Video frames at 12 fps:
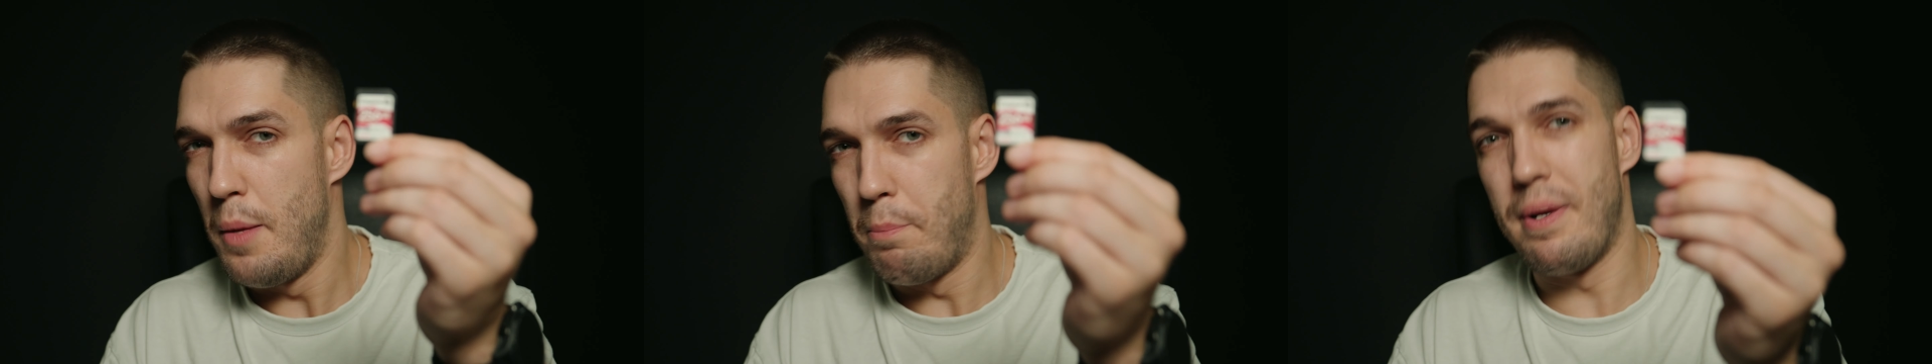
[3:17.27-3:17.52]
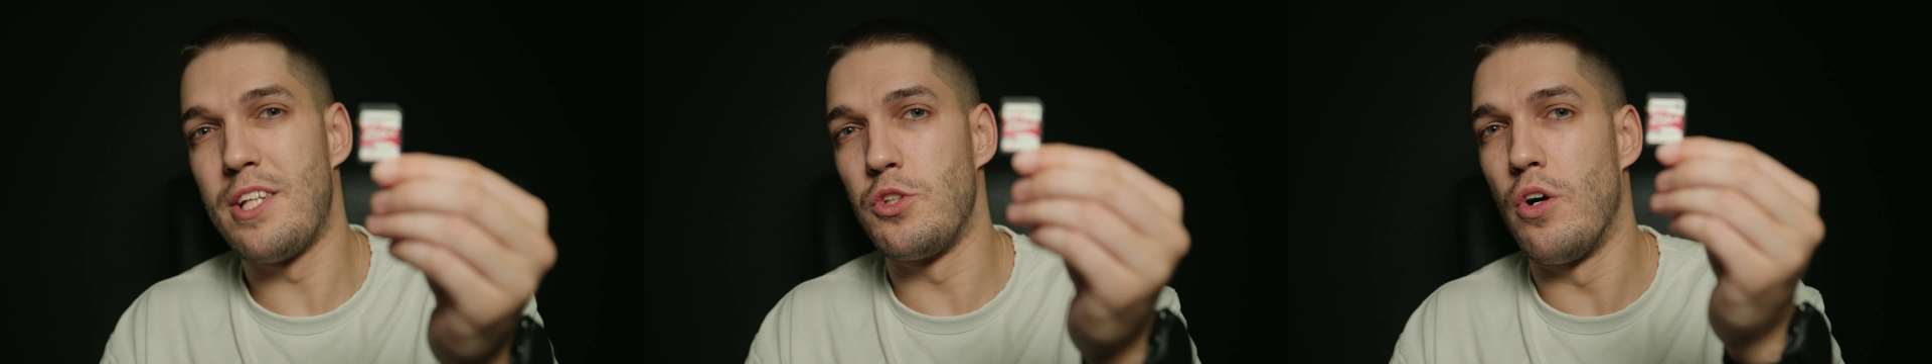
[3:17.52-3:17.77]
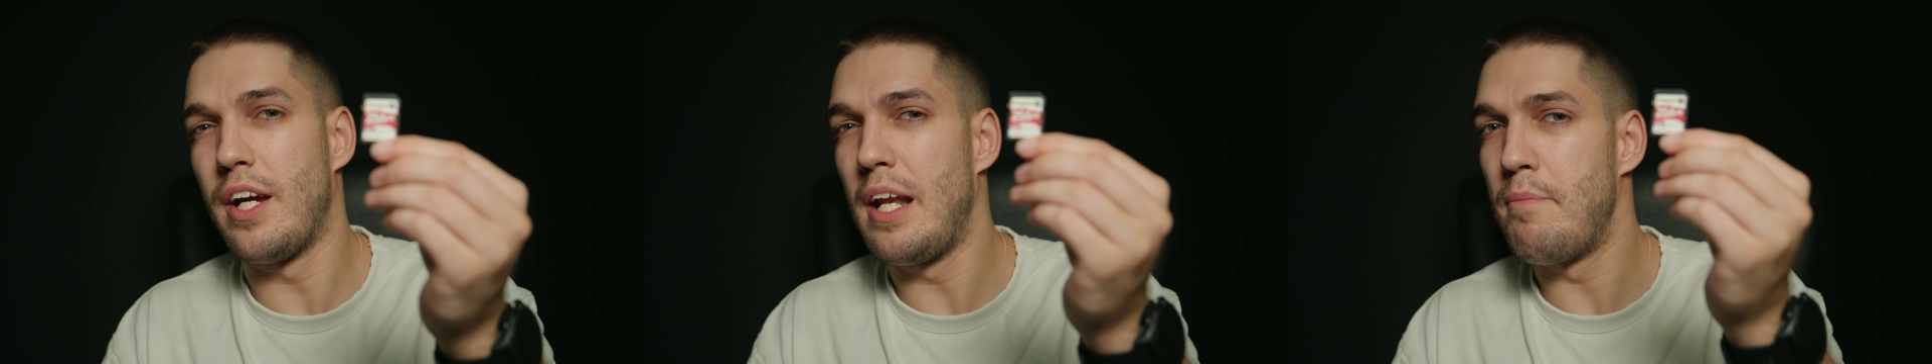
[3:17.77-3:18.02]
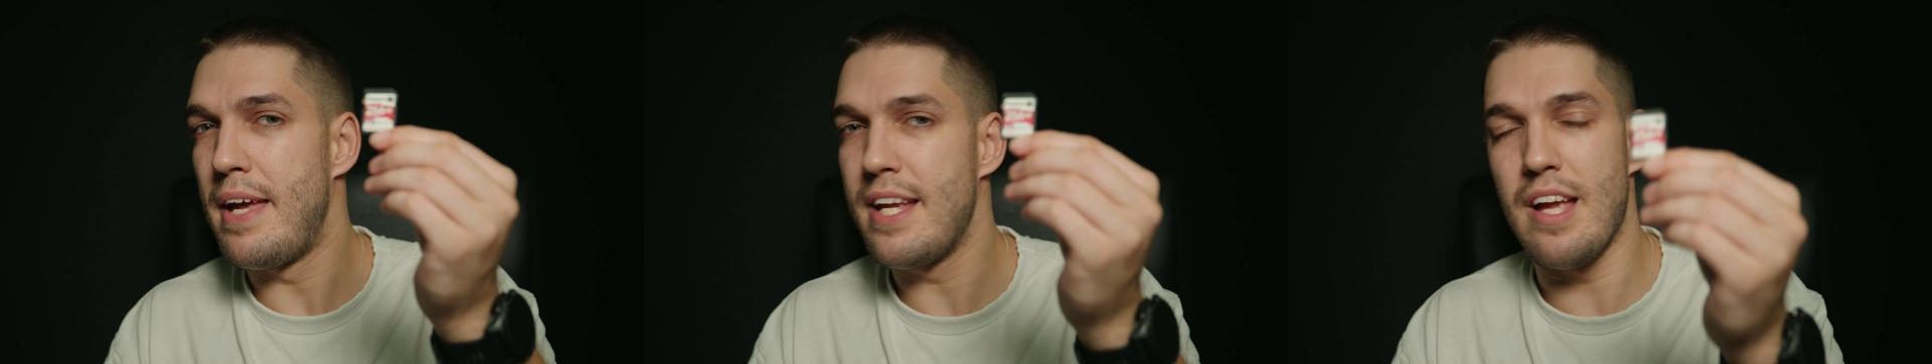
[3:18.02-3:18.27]
but it's not gonna
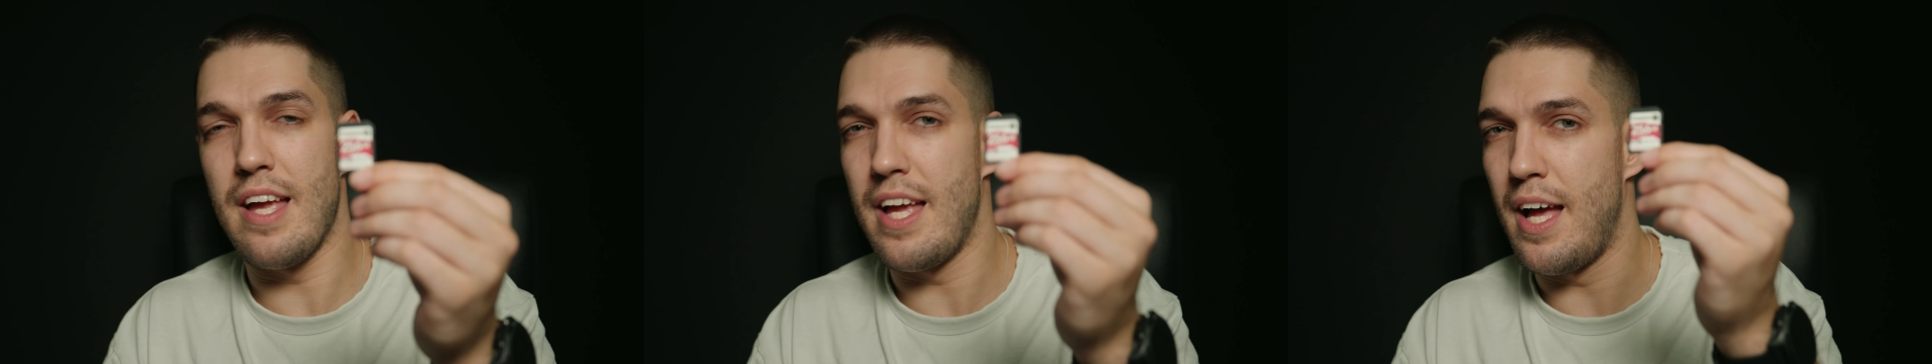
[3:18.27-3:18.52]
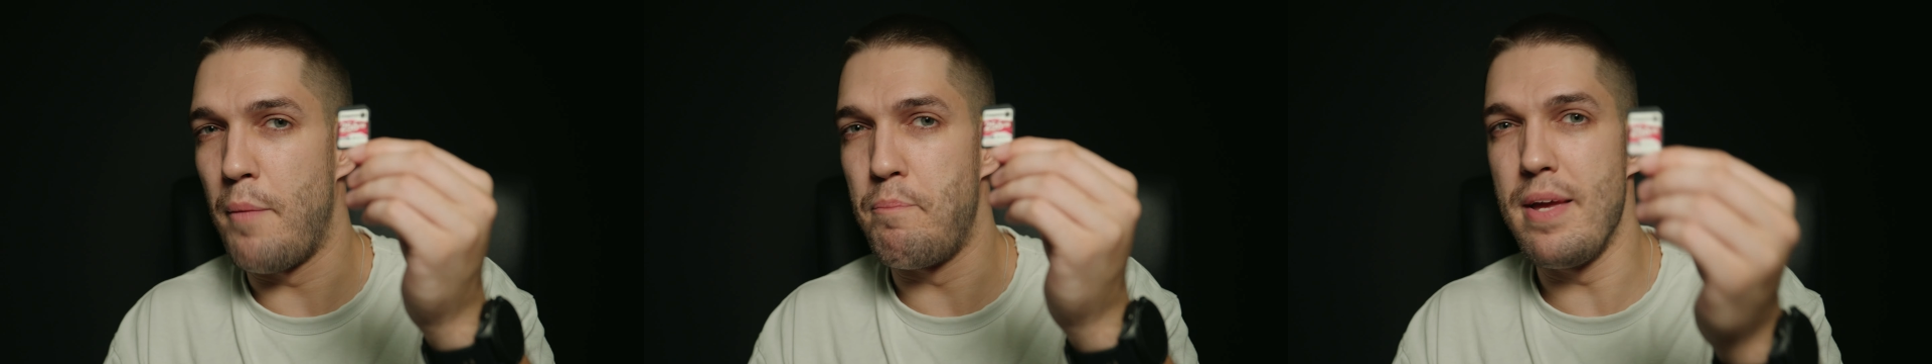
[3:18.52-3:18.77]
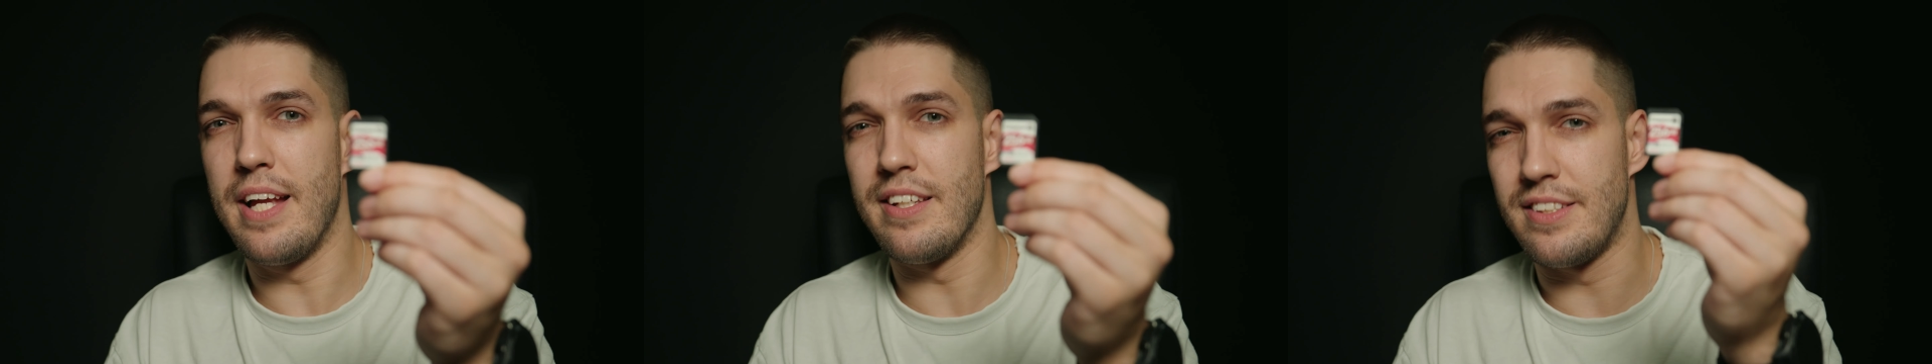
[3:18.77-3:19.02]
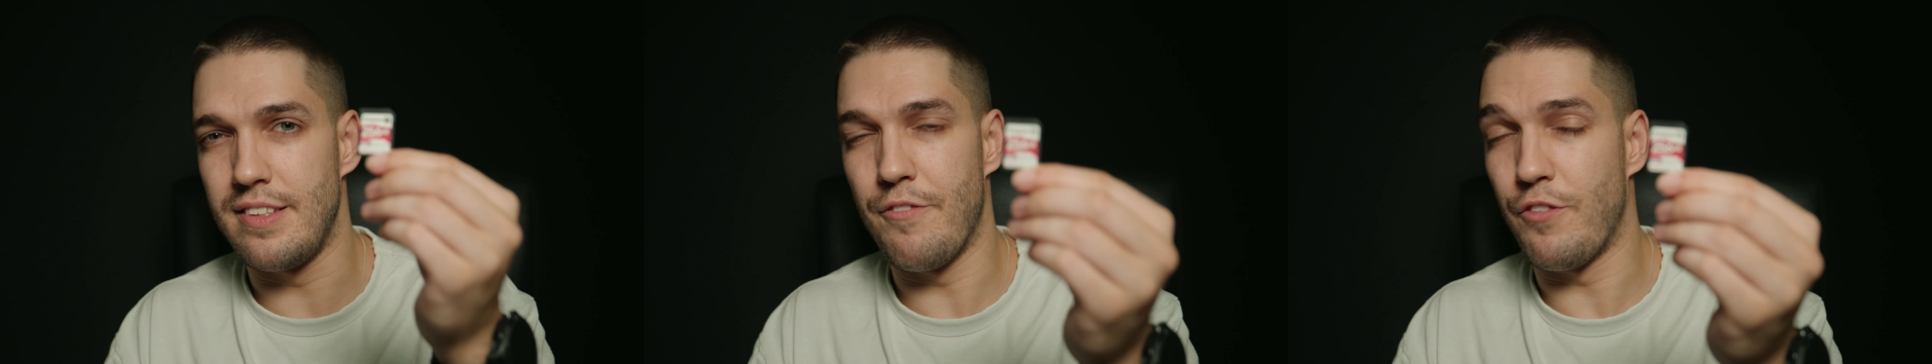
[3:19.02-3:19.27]
make a
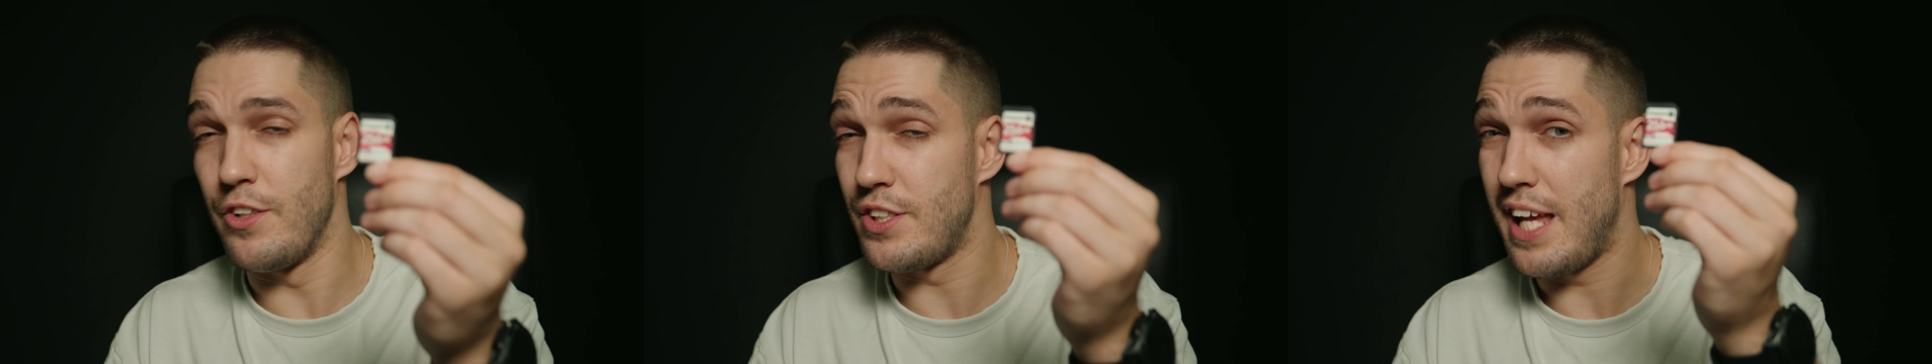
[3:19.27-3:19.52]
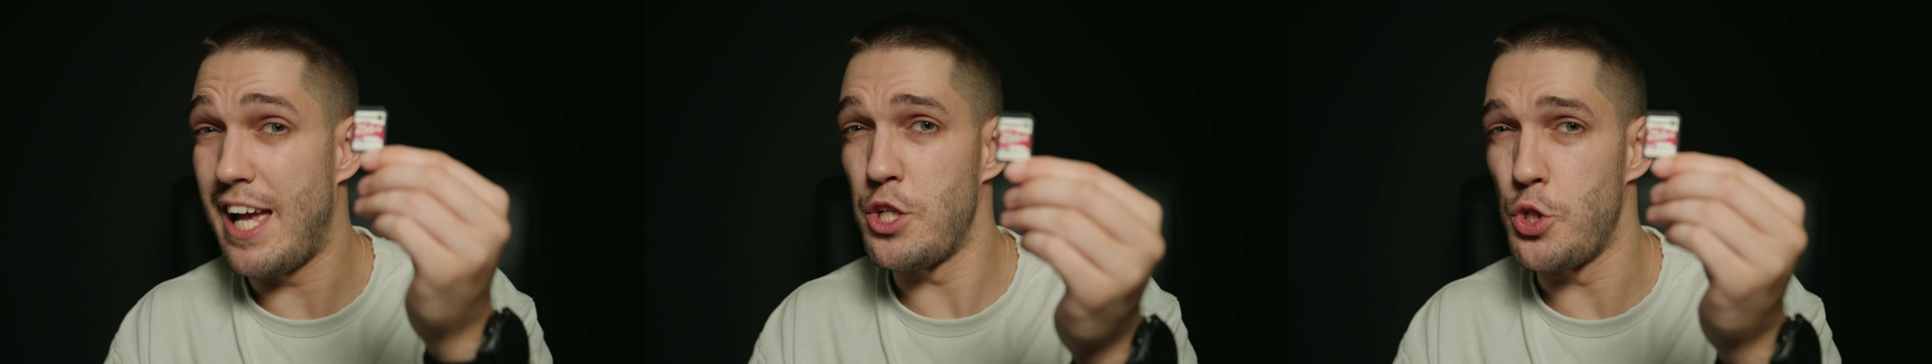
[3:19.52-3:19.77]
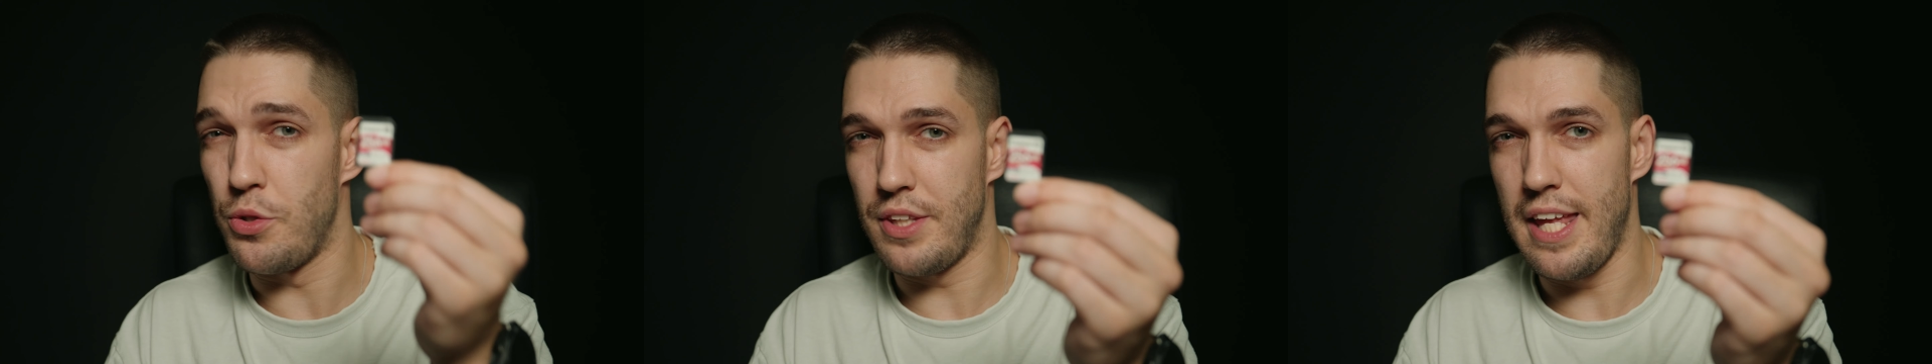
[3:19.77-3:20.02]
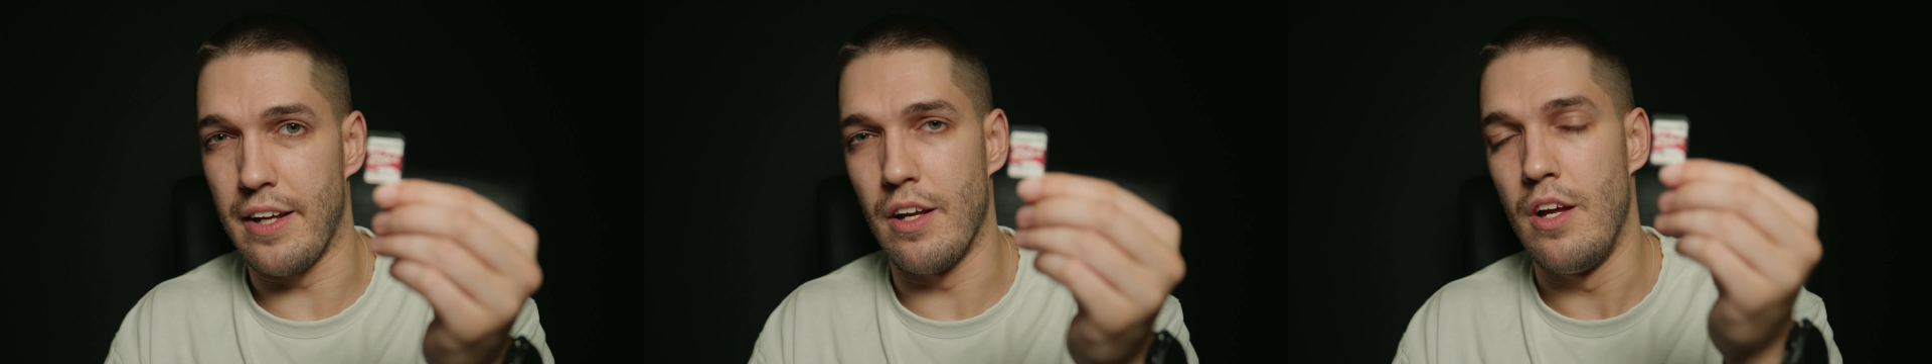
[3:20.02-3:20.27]
biggest difference as you
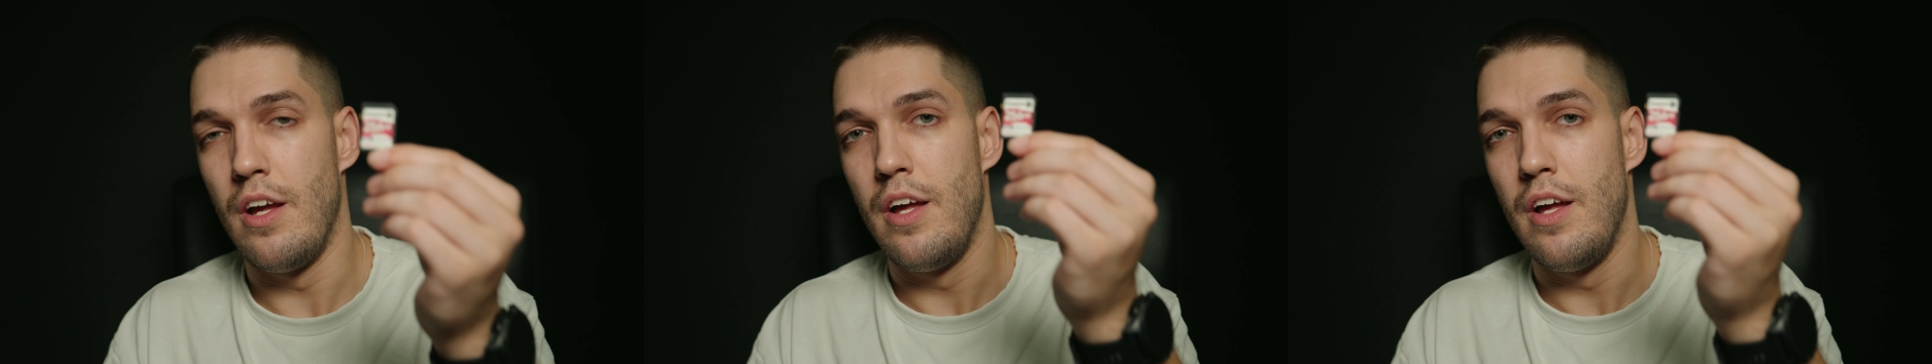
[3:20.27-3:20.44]
think.